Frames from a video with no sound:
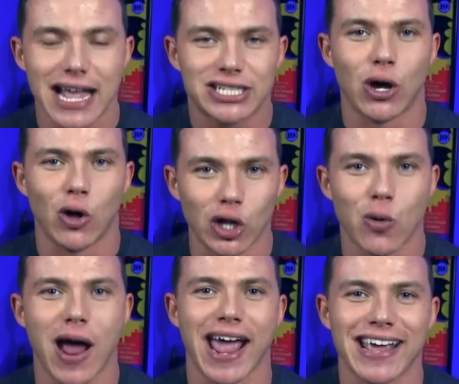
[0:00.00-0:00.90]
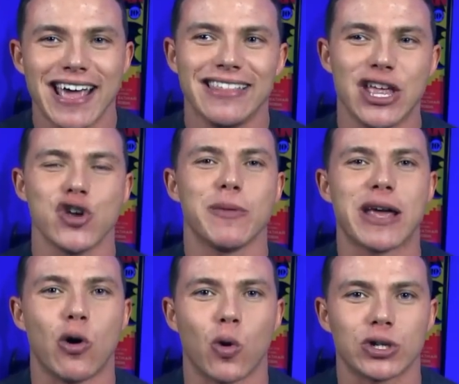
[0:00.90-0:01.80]
That's the only way that you can
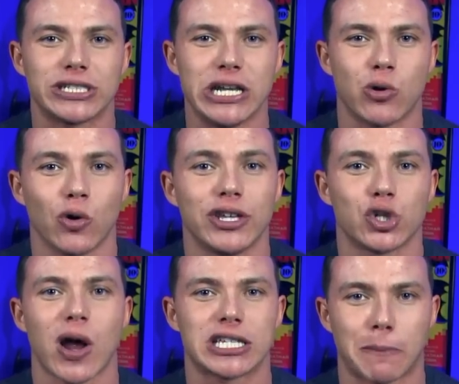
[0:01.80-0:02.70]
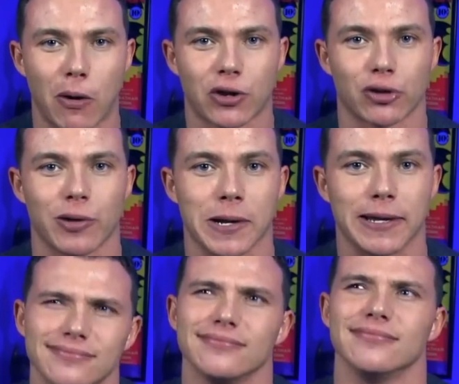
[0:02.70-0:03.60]
make a worse sequel than Jurassic Park
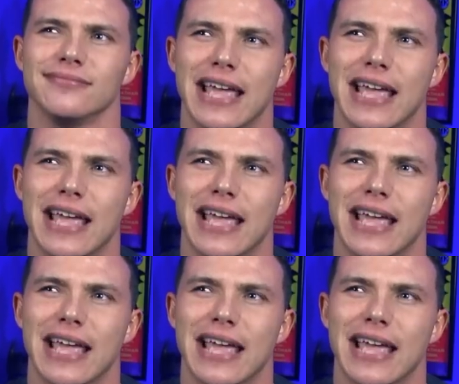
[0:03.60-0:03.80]
three. Hmm.